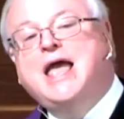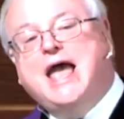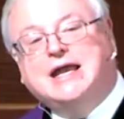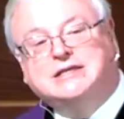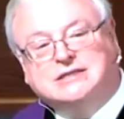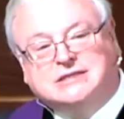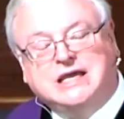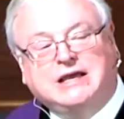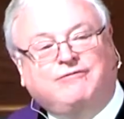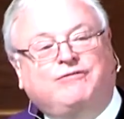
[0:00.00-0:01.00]
and to
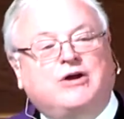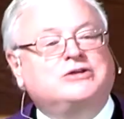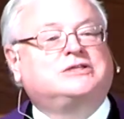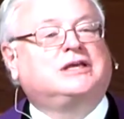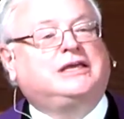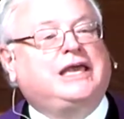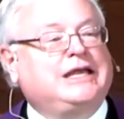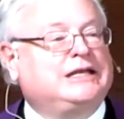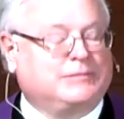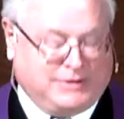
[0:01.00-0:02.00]
seek first the
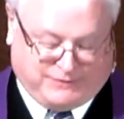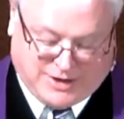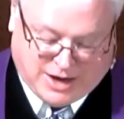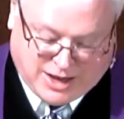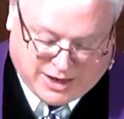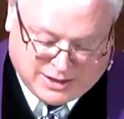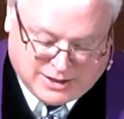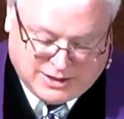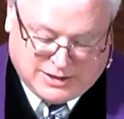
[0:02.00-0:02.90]
kingdom of God.